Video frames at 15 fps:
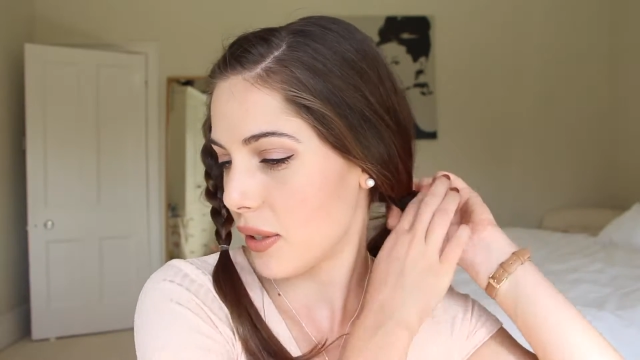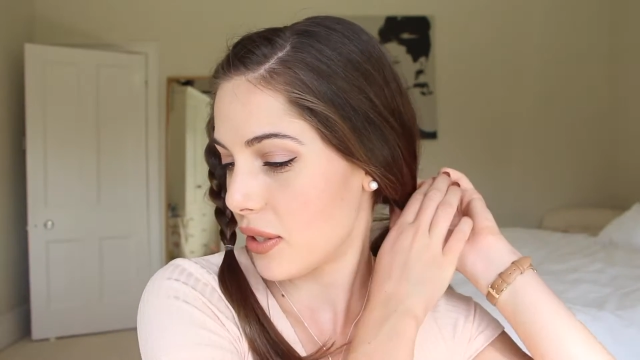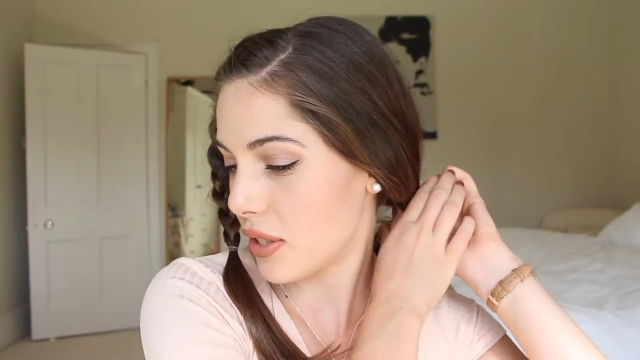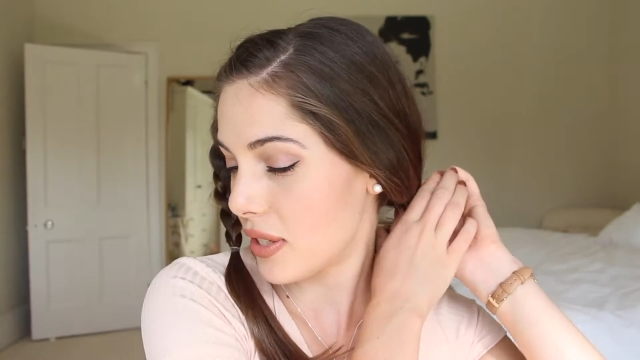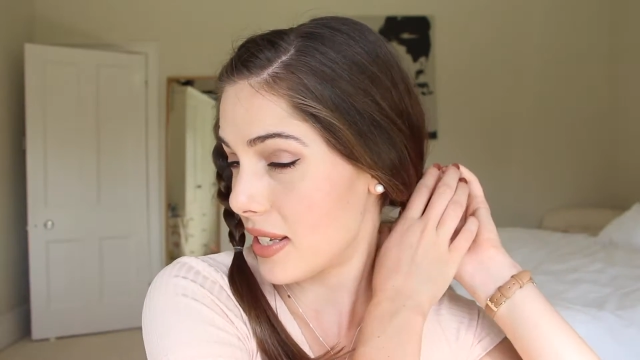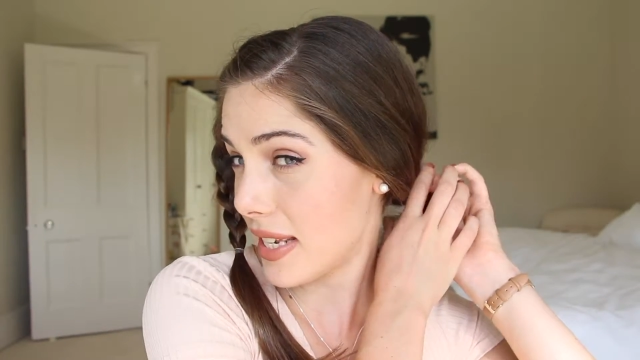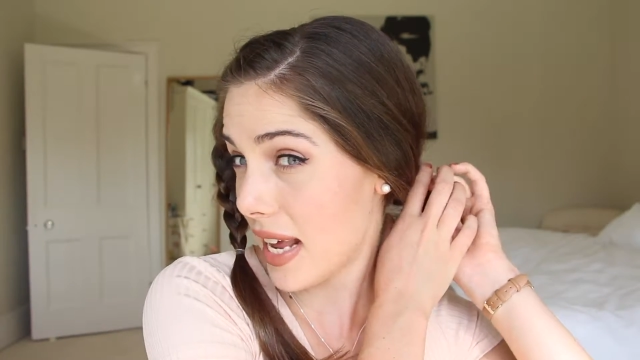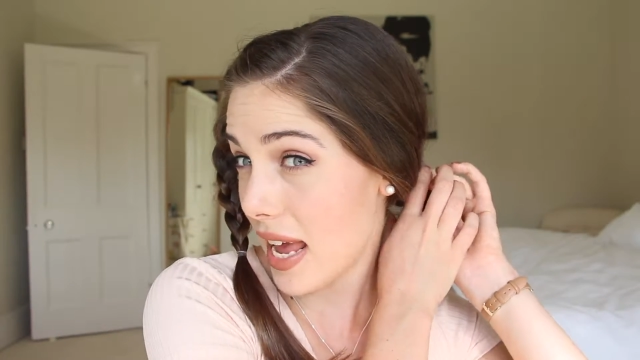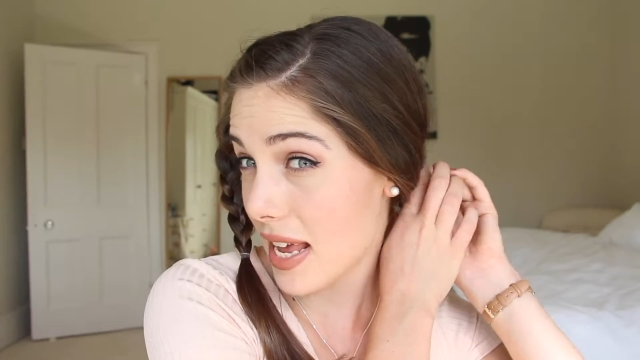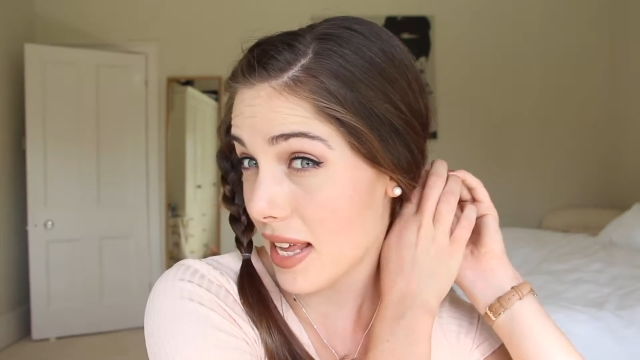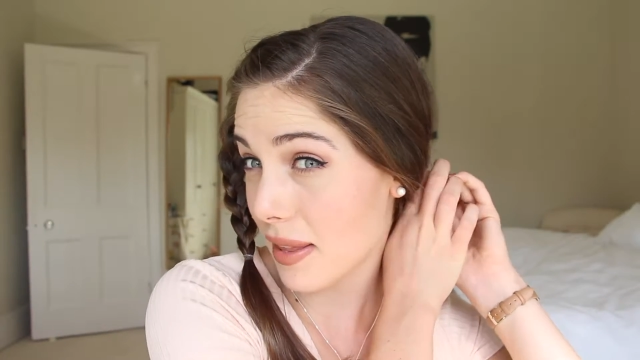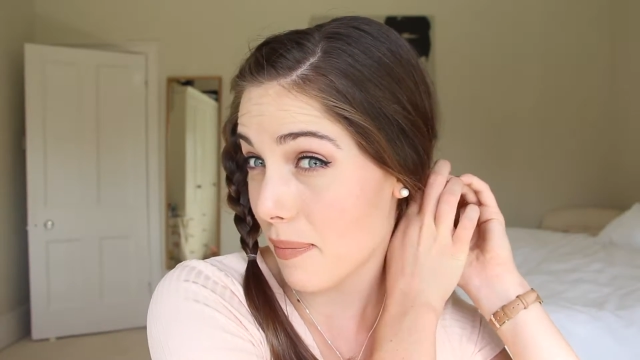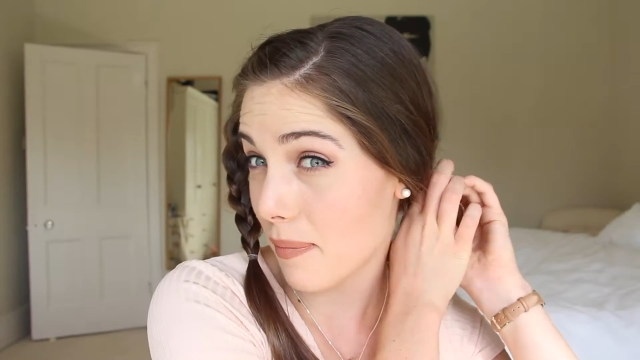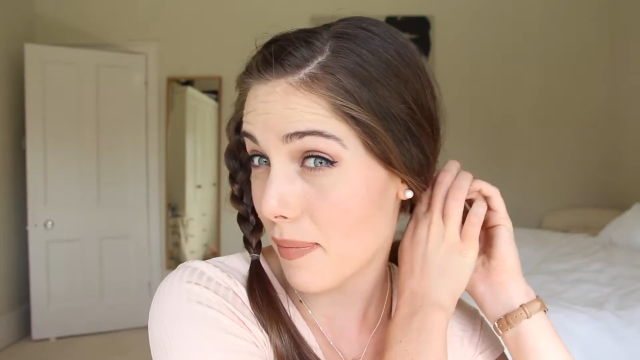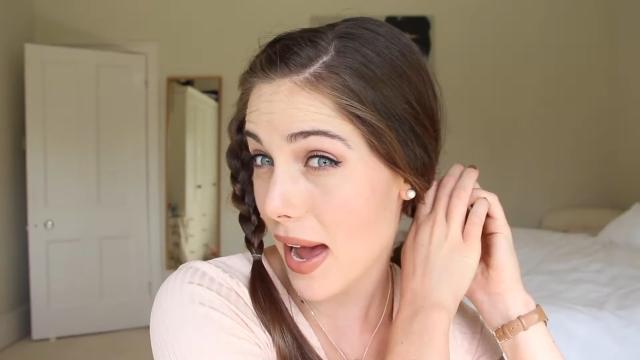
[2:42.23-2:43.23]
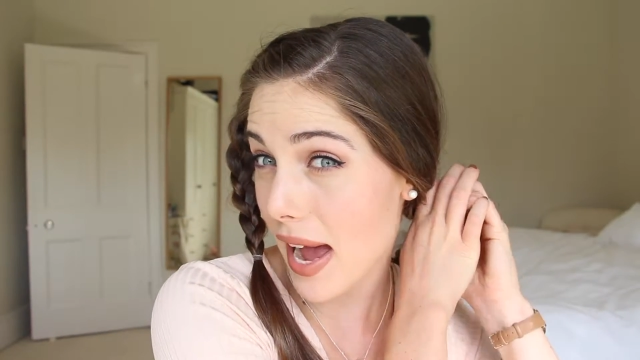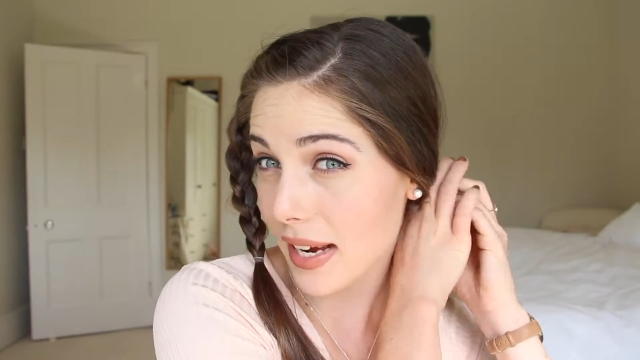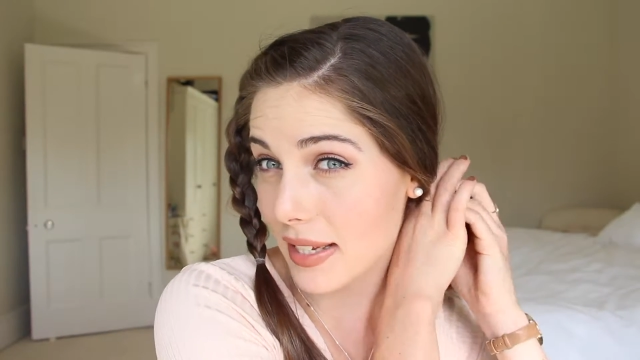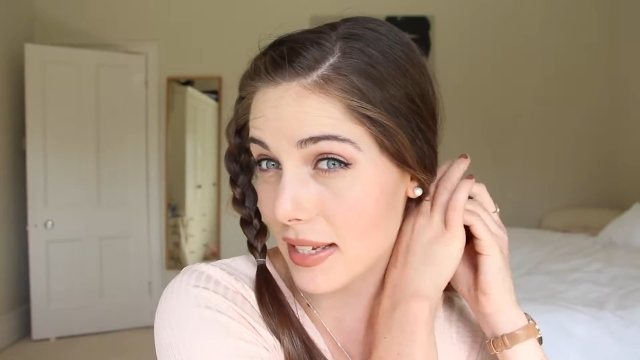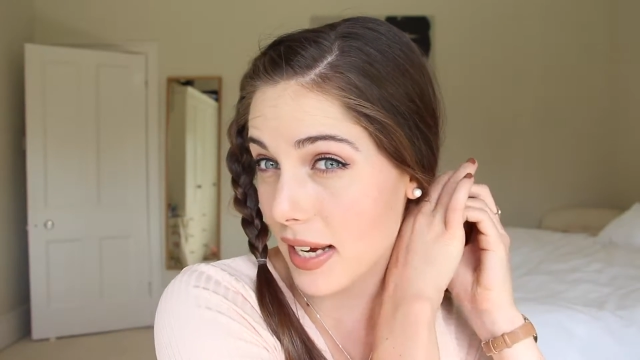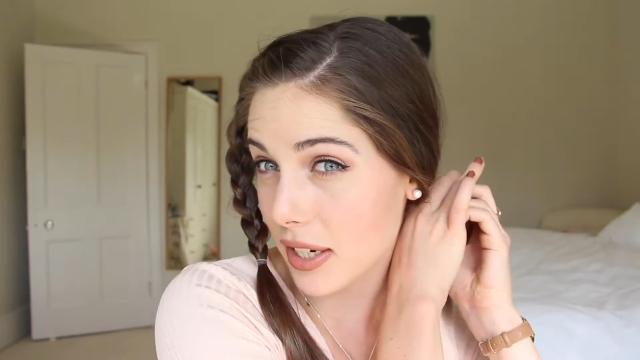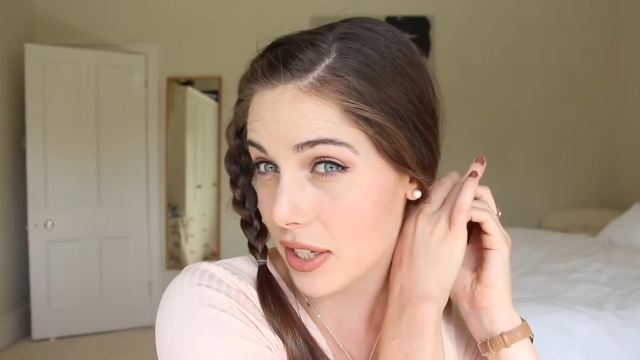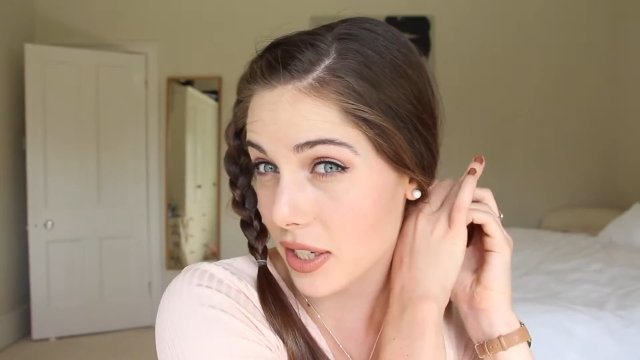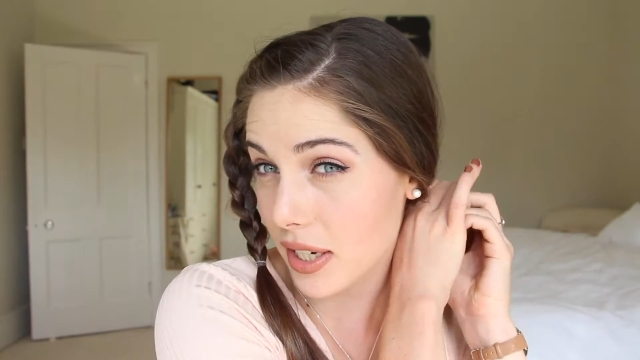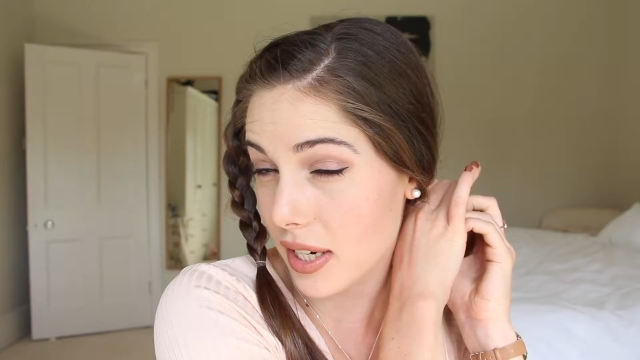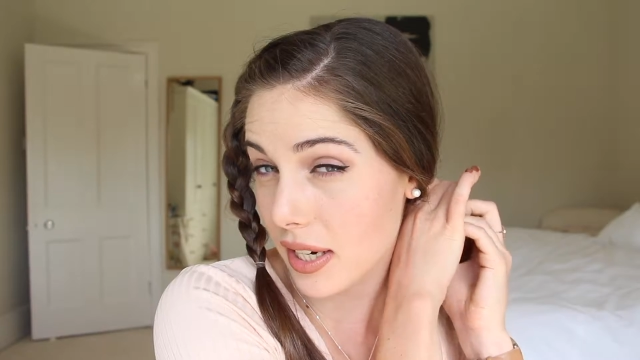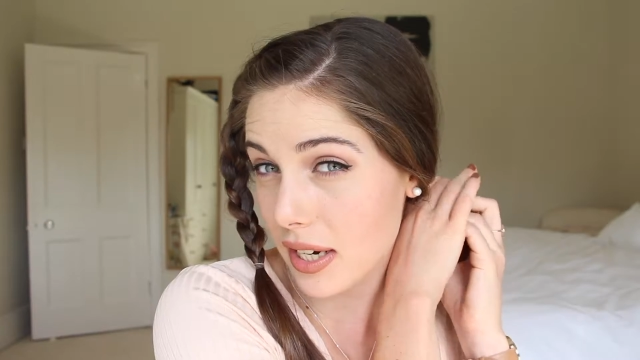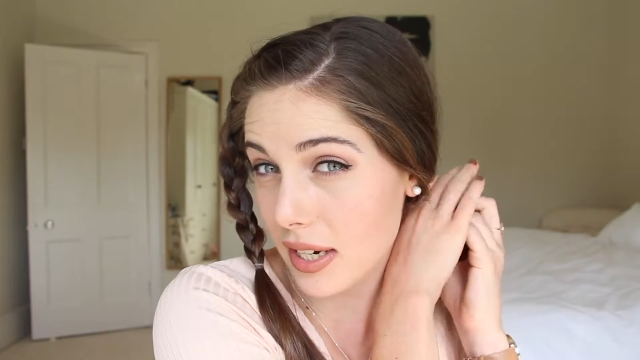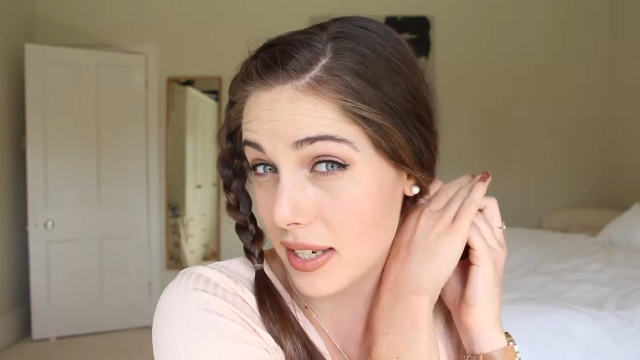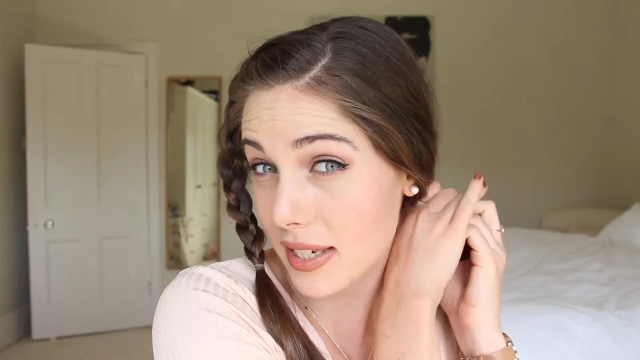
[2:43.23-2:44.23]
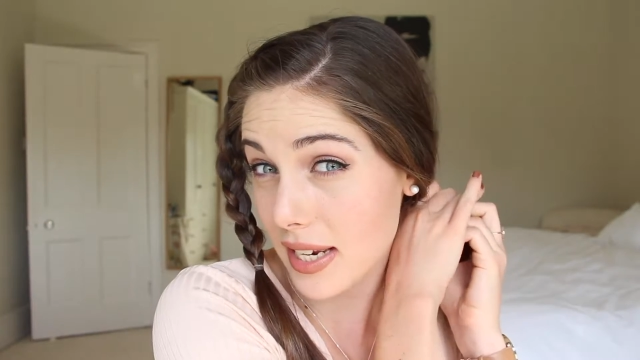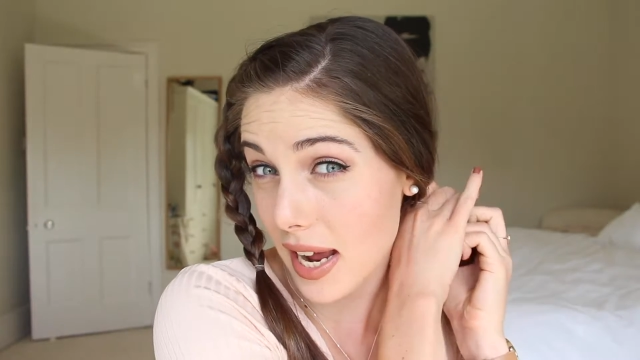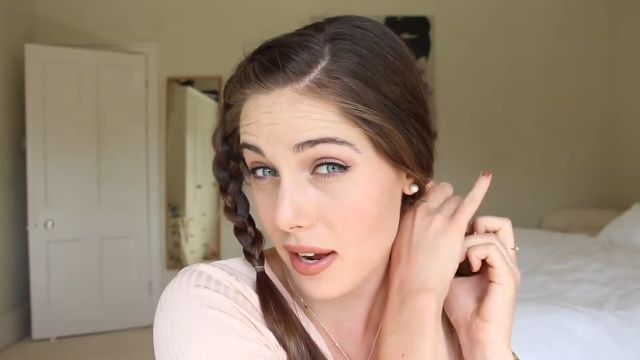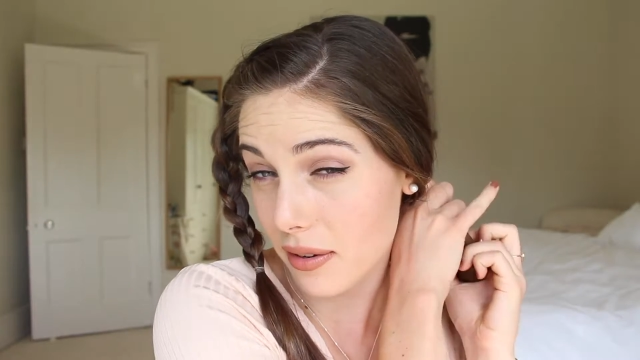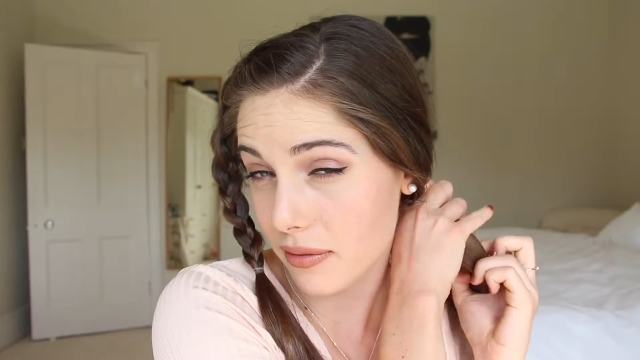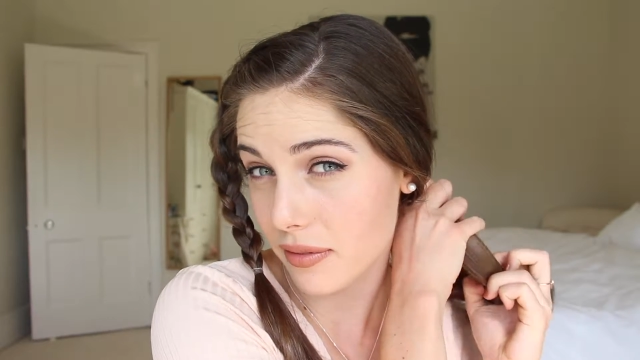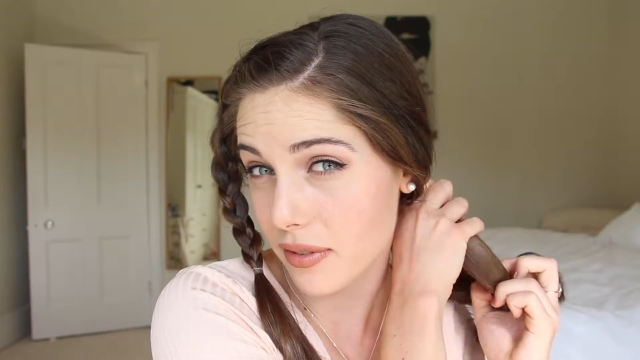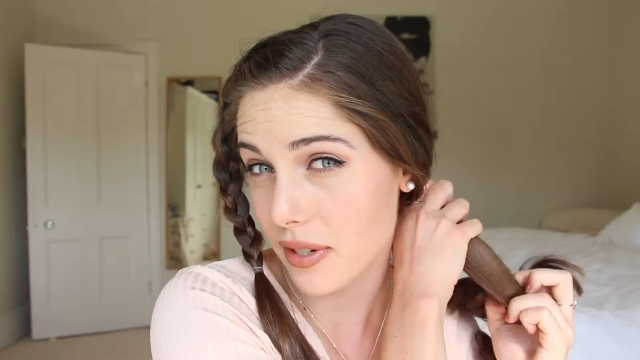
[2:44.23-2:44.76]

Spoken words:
Just take the back section down,